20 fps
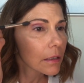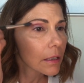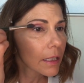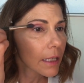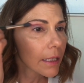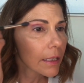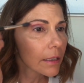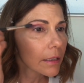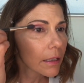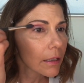
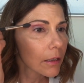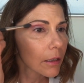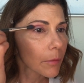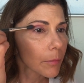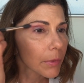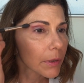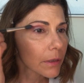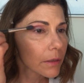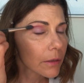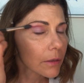And up
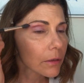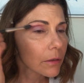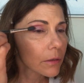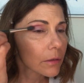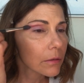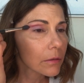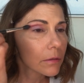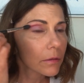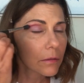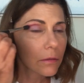a
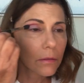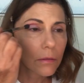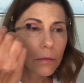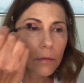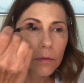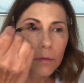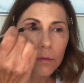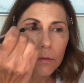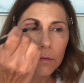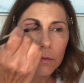little,
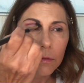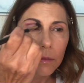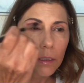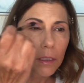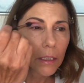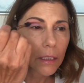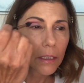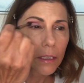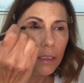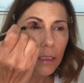
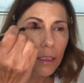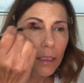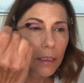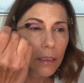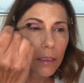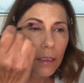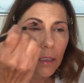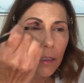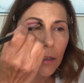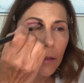in
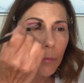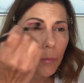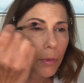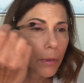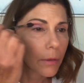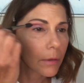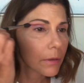and up.